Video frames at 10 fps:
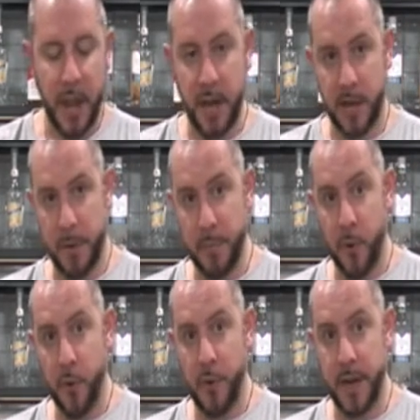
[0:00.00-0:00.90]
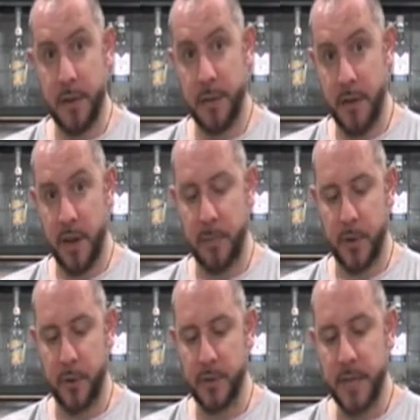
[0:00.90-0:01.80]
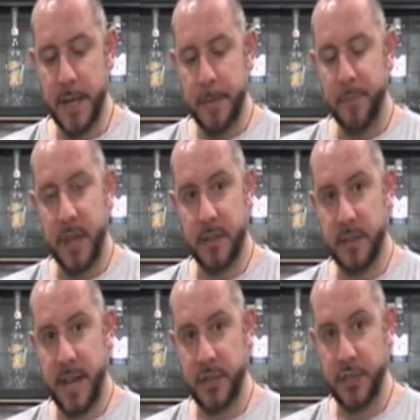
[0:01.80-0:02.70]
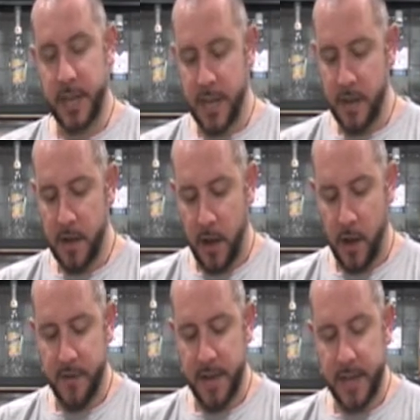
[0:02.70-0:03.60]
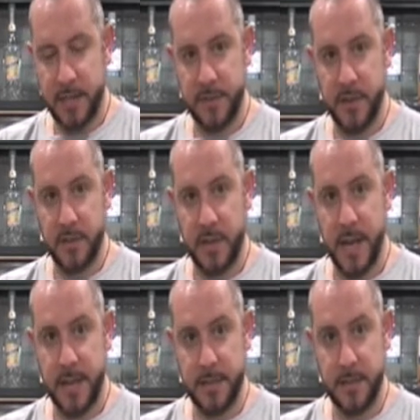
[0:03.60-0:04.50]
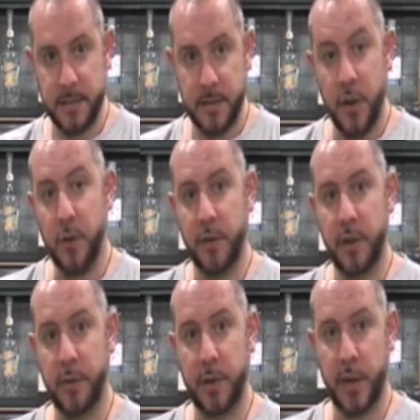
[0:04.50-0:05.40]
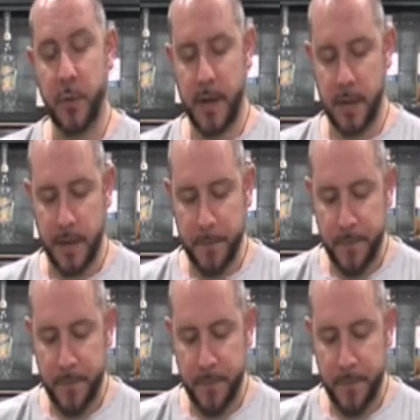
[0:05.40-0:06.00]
I'm going to be pouring 30 mils into that jigger over each of those glasses really quickly.